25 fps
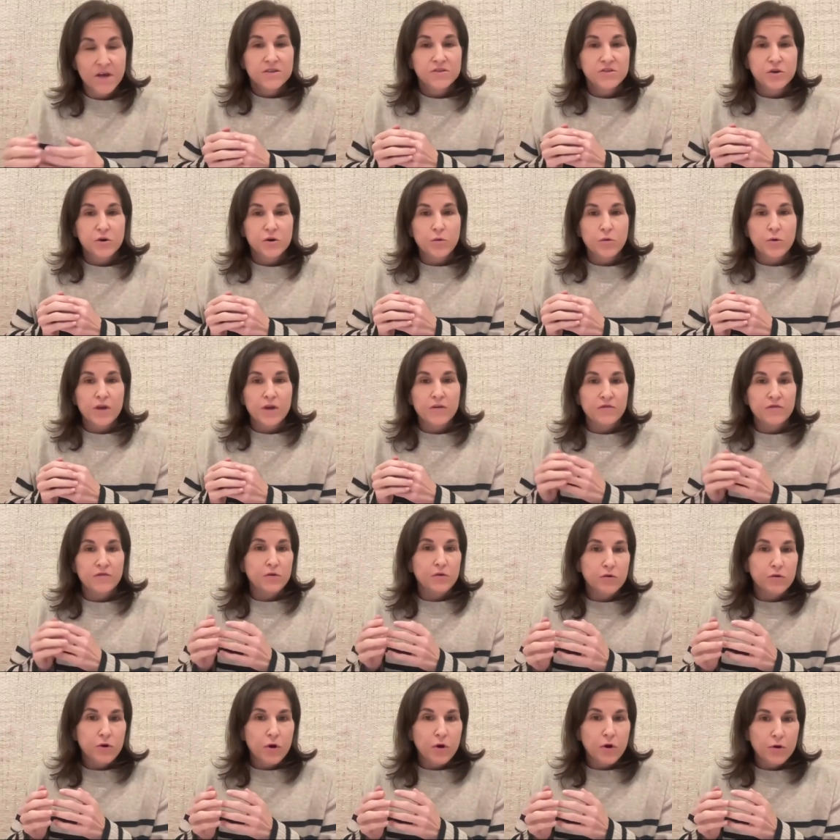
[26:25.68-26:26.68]
So if
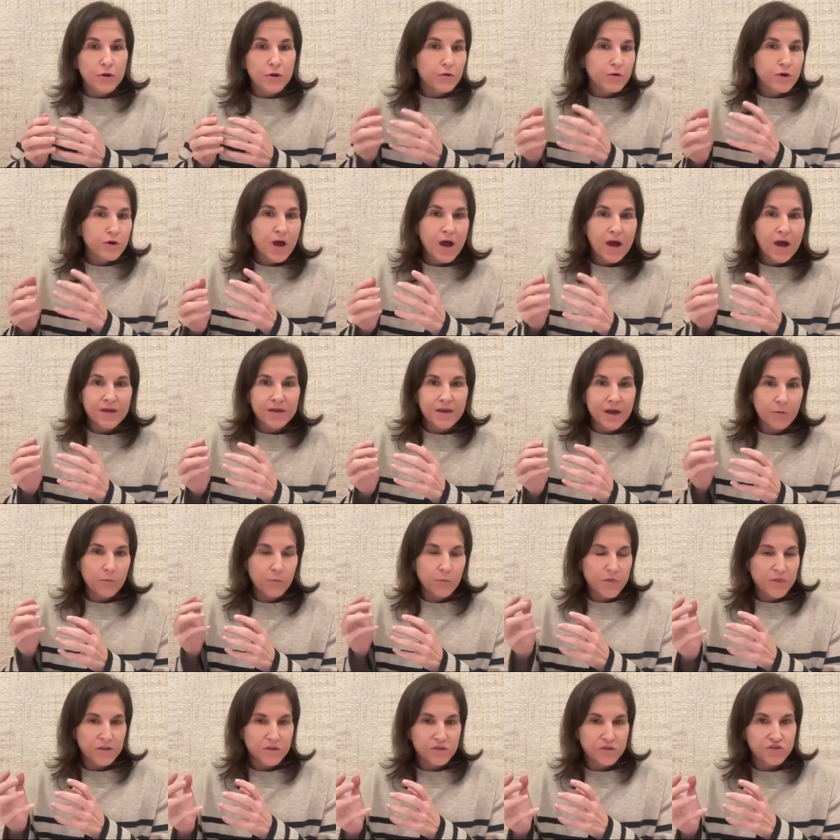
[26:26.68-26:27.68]
you know you're not yet
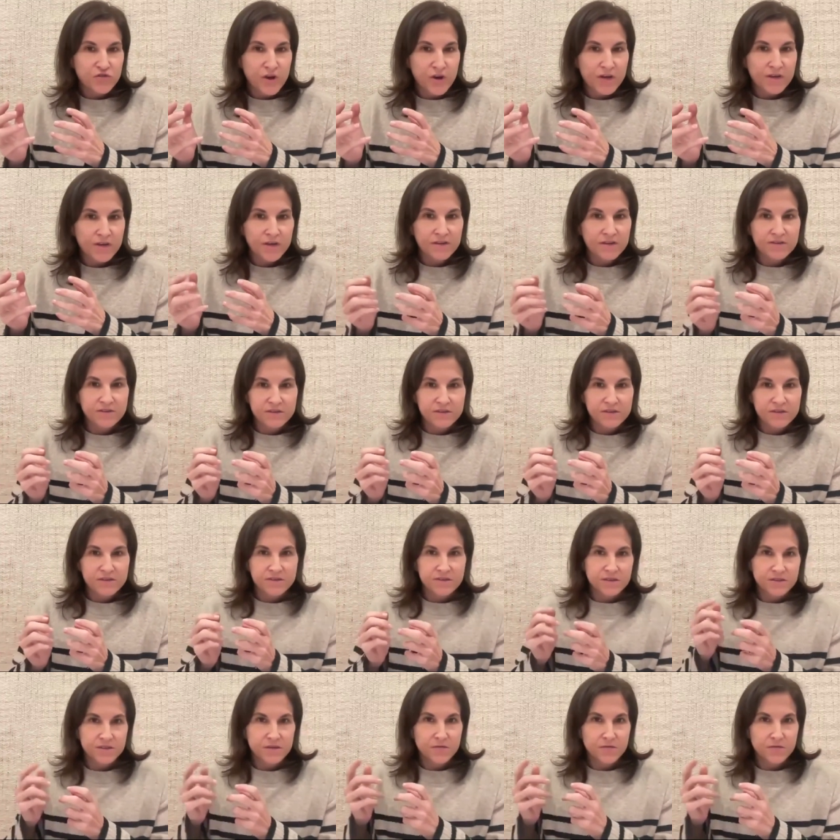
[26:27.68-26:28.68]
within striking
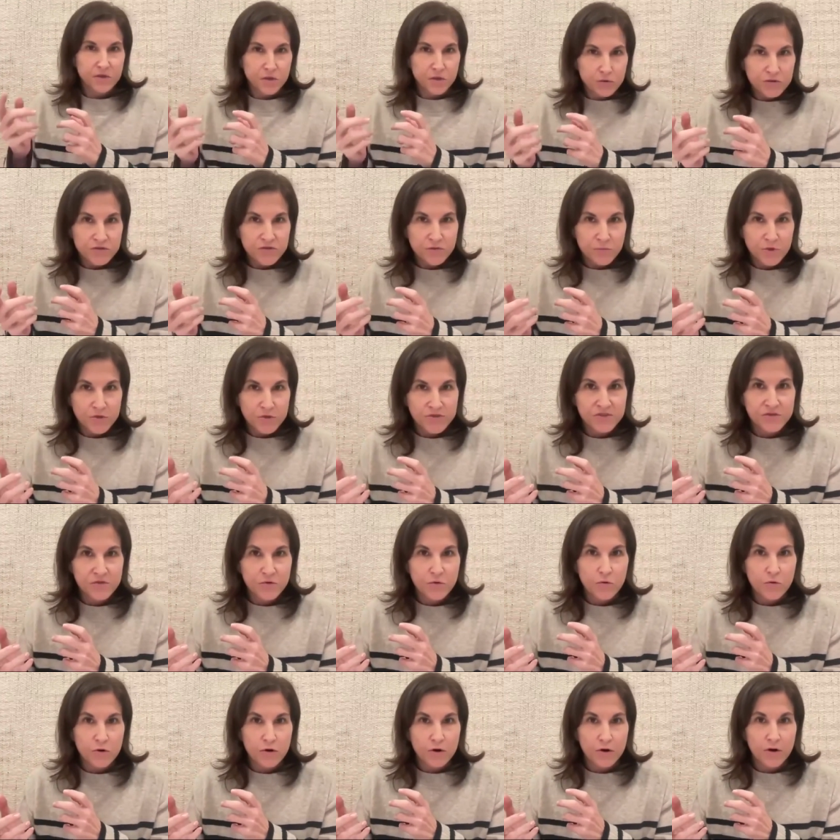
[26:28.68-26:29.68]
distance of a usable
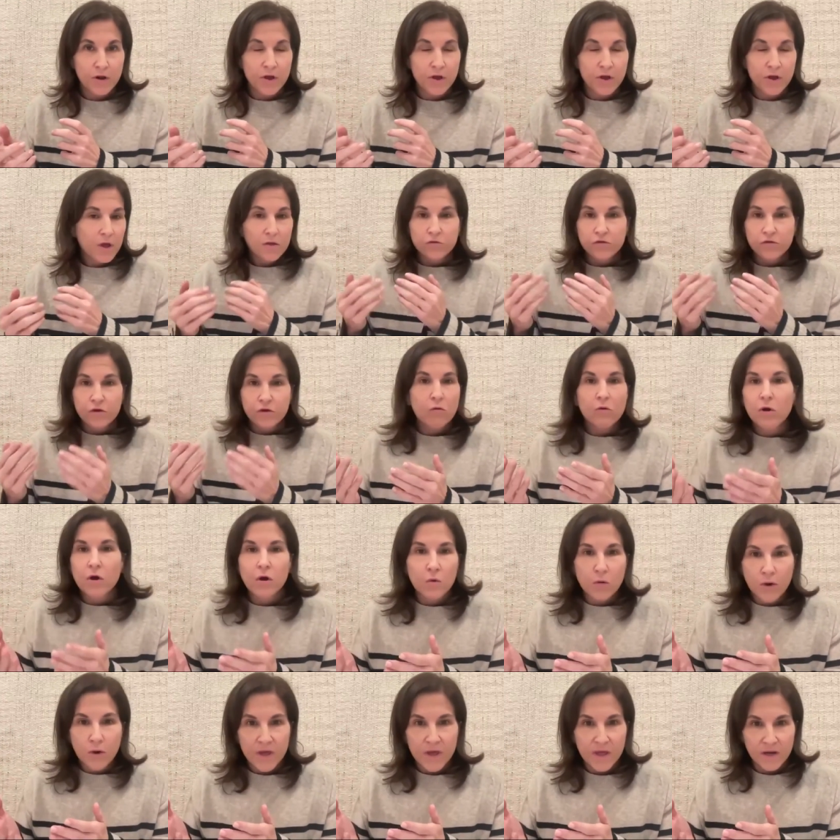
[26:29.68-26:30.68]
score, don't
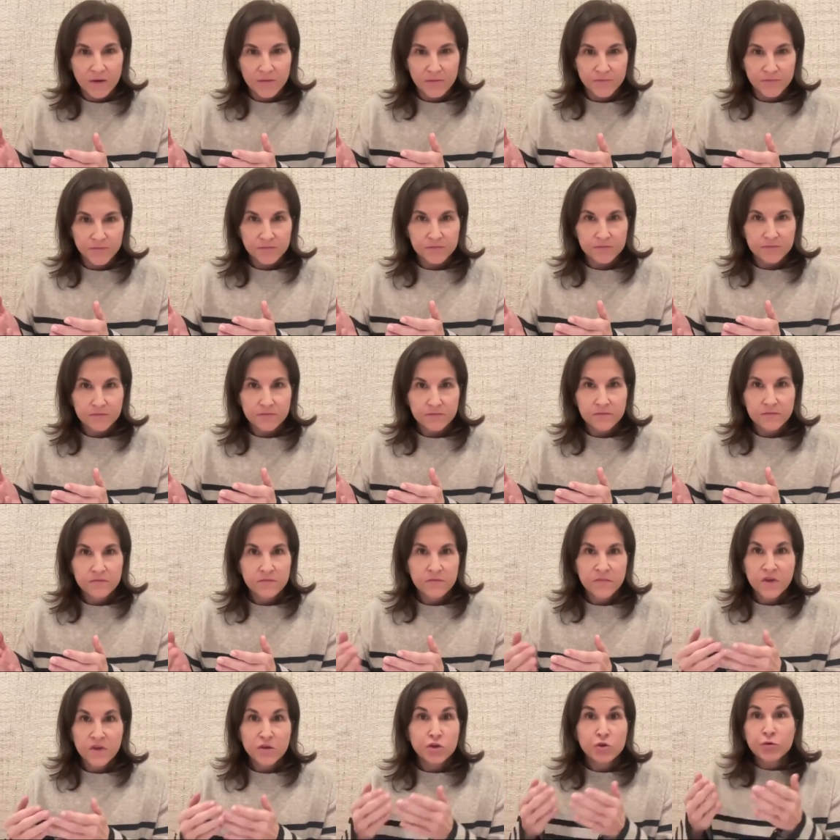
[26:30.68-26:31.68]
go in.
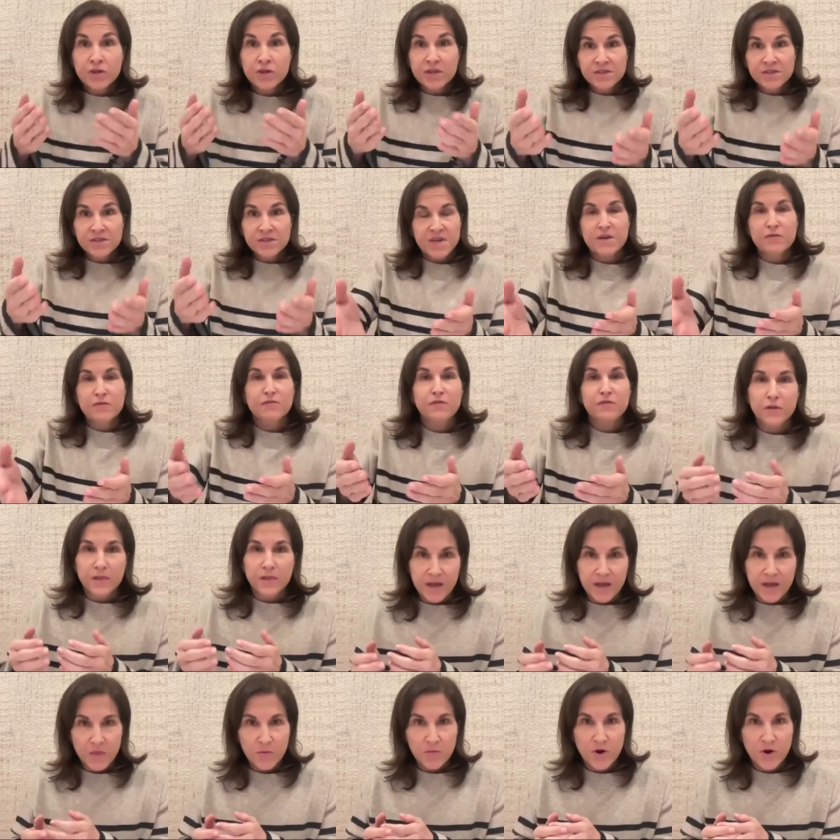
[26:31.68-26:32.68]
You can take full
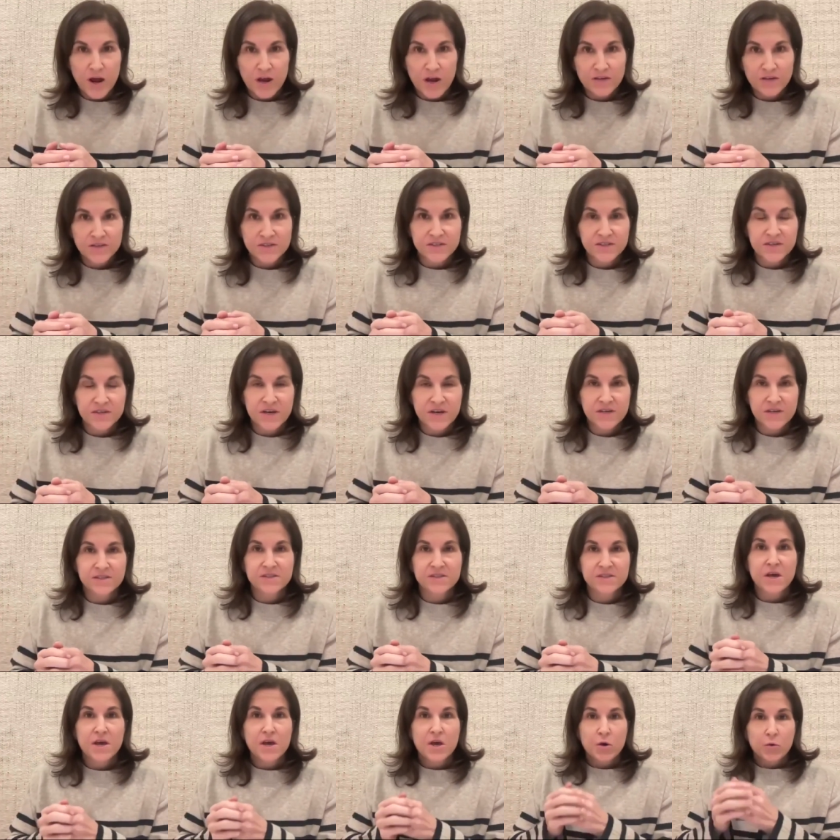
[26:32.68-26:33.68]
length practice
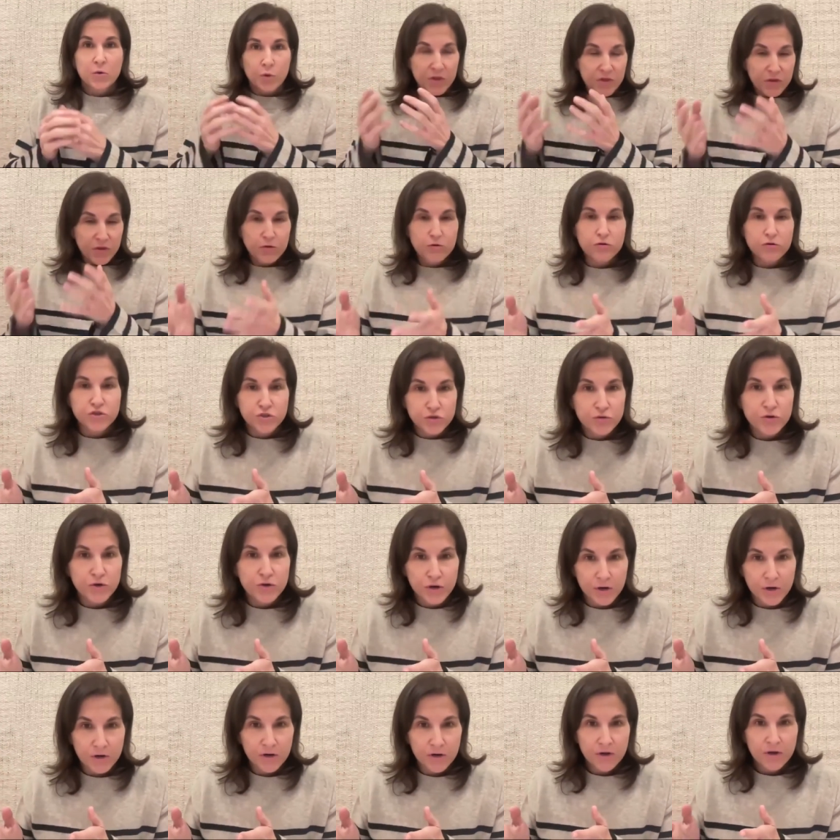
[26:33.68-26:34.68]
tests with your
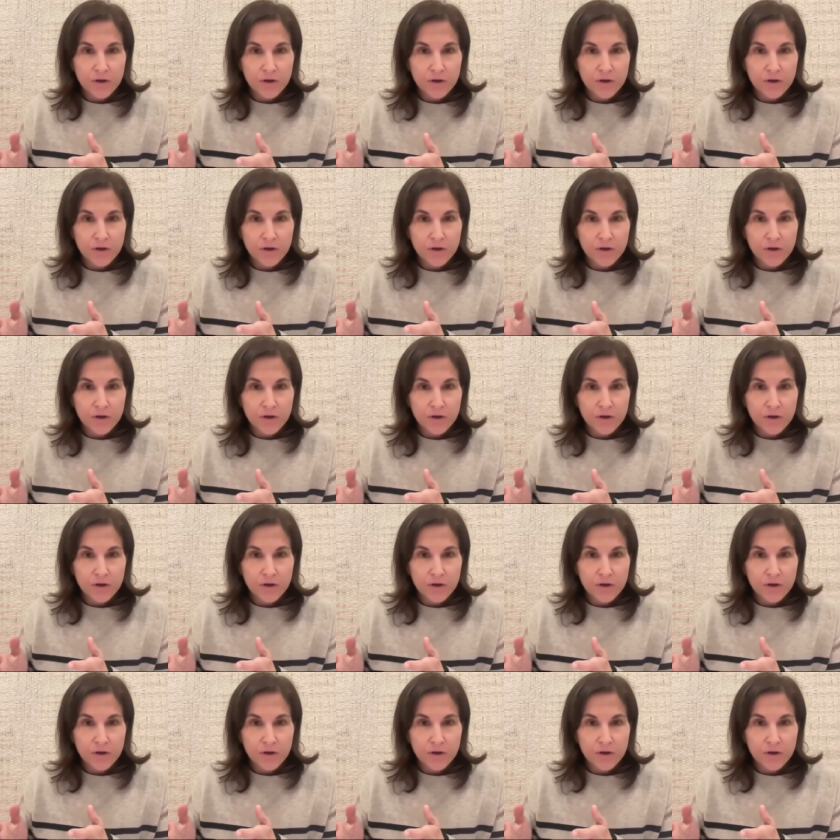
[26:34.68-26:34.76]
tutor.